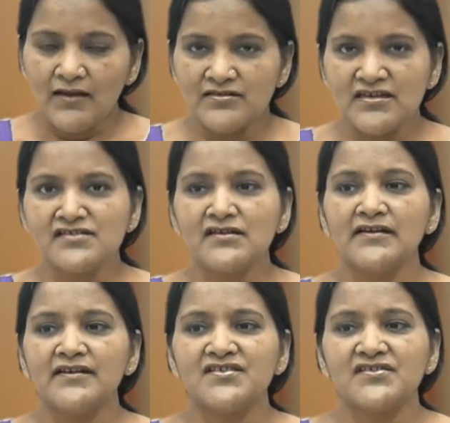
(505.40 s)
seasonal
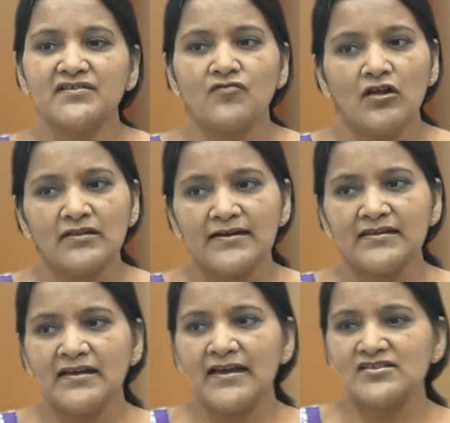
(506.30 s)
industry. All that
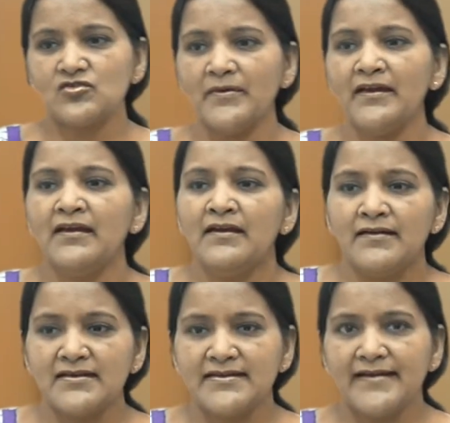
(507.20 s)
thing has to be
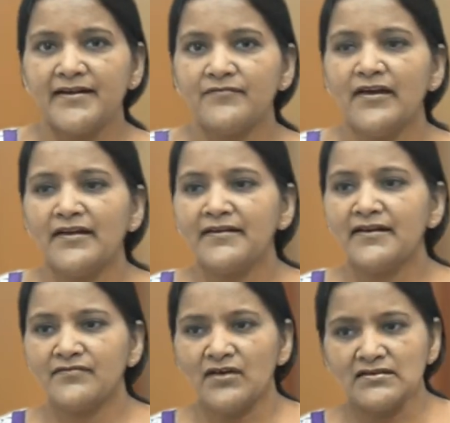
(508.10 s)
decided well in
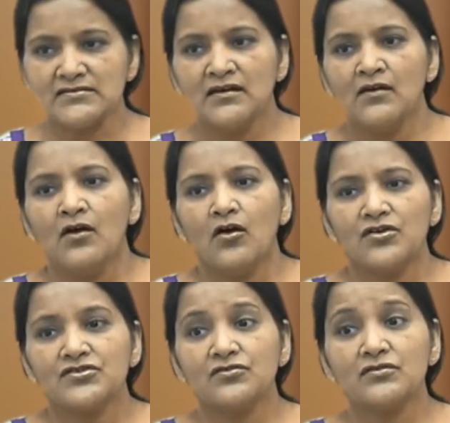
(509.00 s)
advance. Or
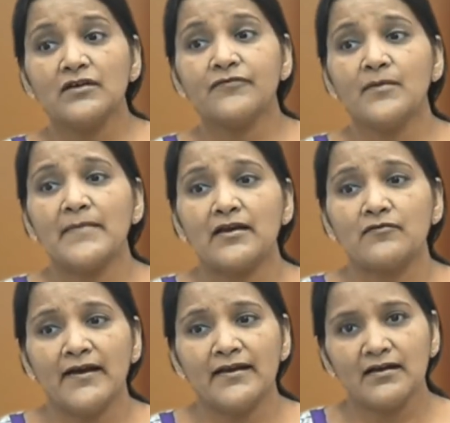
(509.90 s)
should the firm
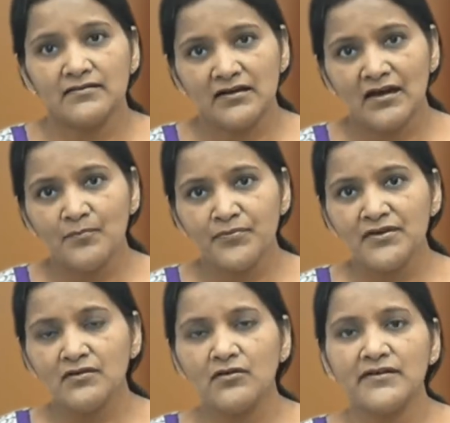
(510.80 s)
acquire other
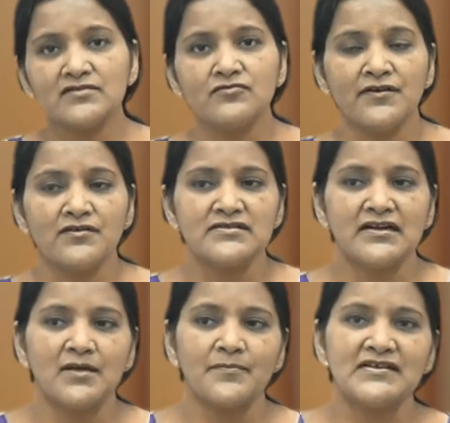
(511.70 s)
company, or it is going to
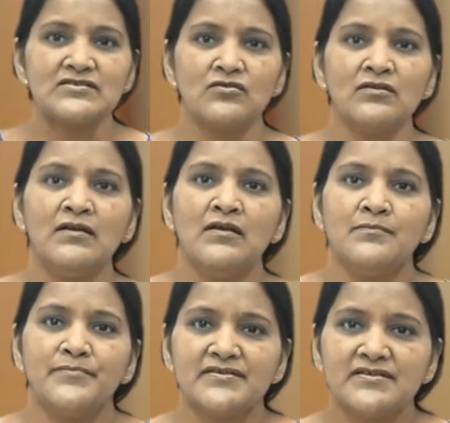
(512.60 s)
set up its own
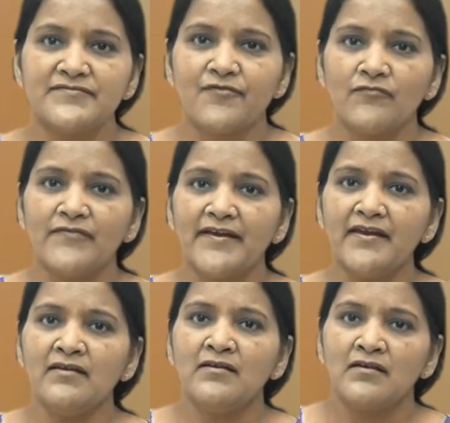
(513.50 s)
business from
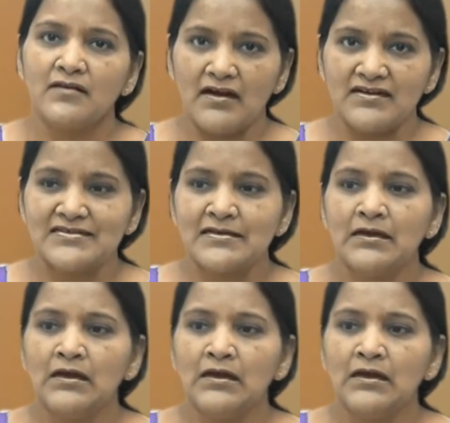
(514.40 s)
very crux.